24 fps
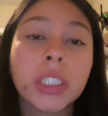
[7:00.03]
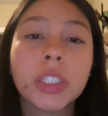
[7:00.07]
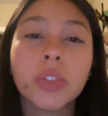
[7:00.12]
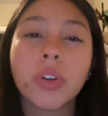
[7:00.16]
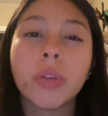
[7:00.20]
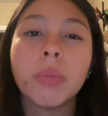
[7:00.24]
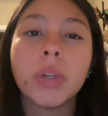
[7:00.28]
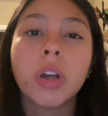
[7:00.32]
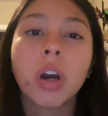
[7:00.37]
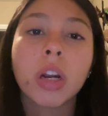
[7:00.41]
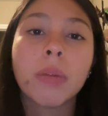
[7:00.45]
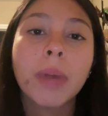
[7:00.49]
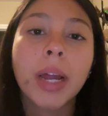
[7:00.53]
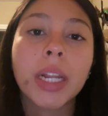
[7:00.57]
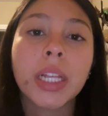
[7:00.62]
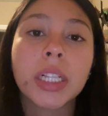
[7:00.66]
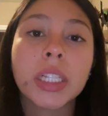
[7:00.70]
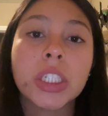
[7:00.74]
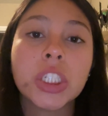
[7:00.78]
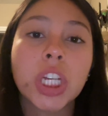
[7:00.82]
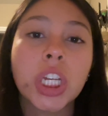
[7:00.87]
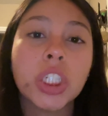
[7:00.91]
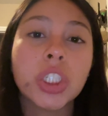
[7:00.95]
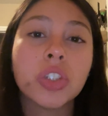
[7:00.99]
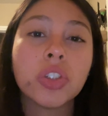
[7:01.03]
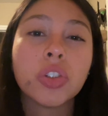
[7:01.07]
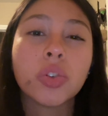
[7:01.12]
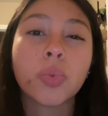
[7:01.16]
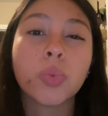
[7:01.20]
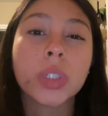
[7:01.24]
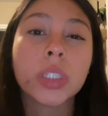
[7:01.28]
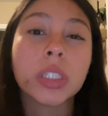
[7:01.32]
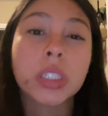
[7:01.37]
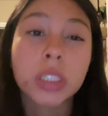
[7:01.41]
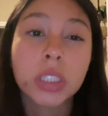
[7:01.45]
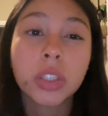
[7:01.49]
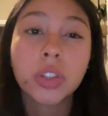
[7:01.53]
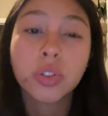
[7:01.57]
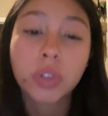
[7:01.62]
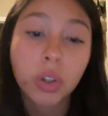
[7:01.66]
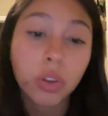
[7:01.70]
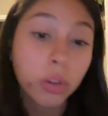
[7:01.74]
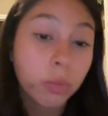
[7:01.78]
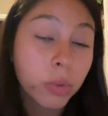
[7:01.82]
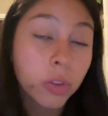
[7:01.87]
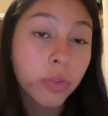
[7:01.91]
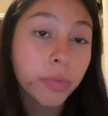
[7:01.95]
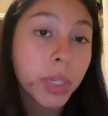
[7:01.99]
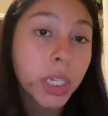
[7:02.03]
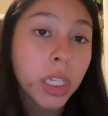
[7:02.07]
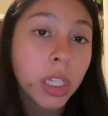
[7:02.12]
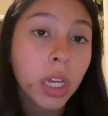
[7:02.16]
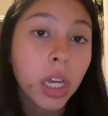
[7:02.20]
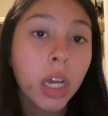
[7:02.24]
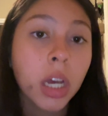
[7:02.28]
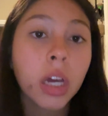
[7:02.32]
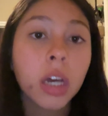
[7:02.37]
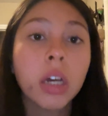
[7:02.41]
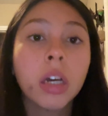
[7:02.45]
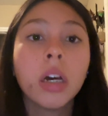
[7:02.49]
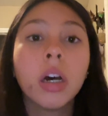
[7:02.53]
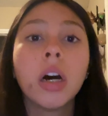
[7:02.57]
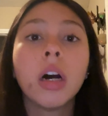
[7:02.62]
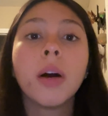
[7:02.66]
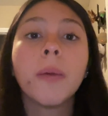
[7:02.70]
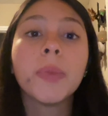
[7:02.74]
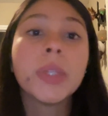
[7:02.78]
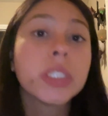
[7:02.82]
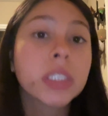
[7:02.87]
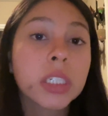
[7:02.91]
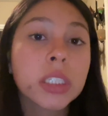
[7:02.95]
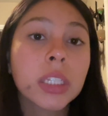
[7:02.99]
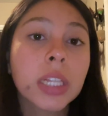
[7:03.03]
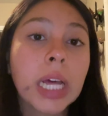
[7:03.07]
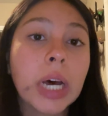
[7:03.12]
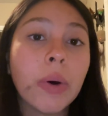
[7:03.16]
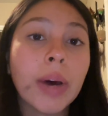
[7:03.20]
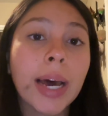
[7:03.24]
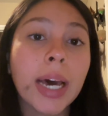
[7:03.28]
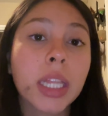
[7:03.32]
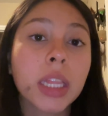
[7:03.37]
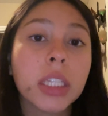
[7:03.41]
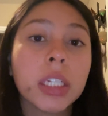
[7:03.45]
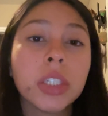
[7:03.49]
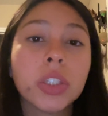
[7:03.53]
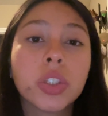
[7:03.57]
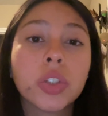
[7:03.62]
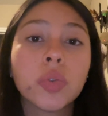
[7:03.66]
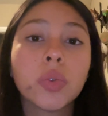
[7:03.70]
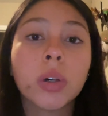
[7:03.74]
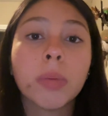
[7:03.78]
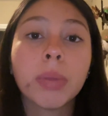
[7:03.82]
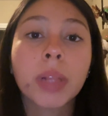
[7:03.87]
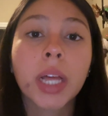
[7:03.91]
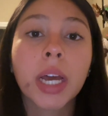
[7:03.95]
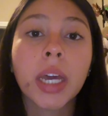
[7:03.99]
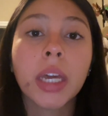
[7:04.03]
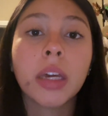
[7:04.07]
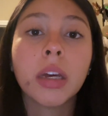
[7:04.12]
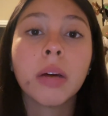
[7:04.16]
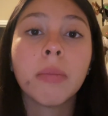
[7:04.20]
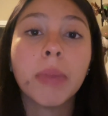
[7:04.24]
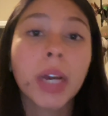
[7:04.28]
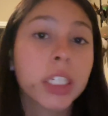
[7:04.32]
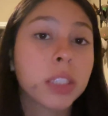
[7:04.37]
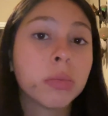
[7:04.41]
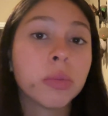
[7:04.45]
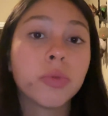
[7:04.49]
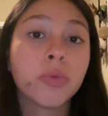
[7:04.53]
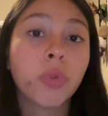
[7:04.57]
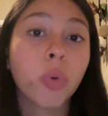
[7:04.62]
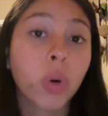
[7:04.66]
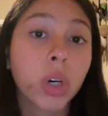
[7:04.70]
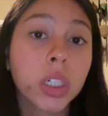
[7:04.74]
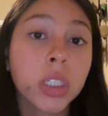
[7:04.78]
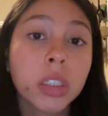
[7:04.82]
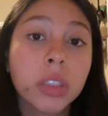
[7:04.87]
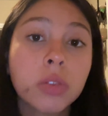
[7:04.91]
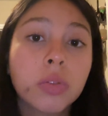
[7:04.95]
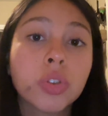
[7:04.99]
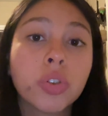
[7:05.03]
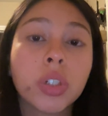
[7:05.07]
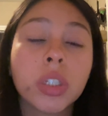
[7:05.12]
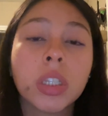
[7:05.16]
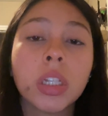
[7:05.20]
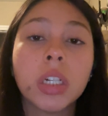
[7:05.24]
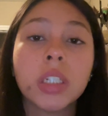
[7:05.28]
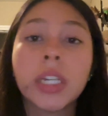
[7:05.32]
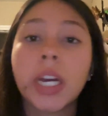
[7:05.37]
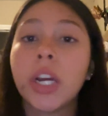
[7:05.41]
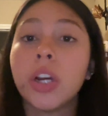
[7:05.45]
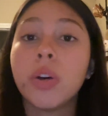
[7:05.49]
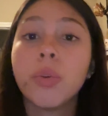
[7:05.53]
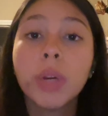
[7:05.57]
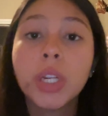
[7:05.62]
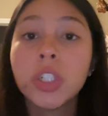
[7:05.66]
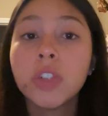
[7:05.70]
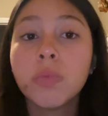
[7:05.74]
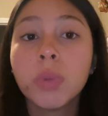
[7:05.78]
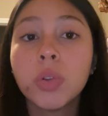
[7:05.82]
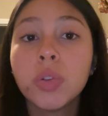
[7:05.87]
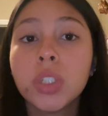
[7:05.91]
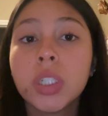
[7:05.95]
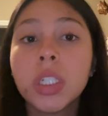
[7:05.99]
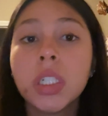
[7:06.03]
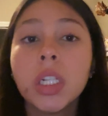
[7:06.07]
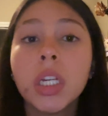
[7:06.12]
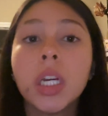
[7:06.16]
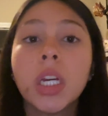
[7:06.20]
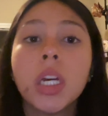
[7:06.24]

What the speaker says: equipment automatically changes the resistance throughout the movement. This does allow athletes to apply maximum force during the entire range of motion.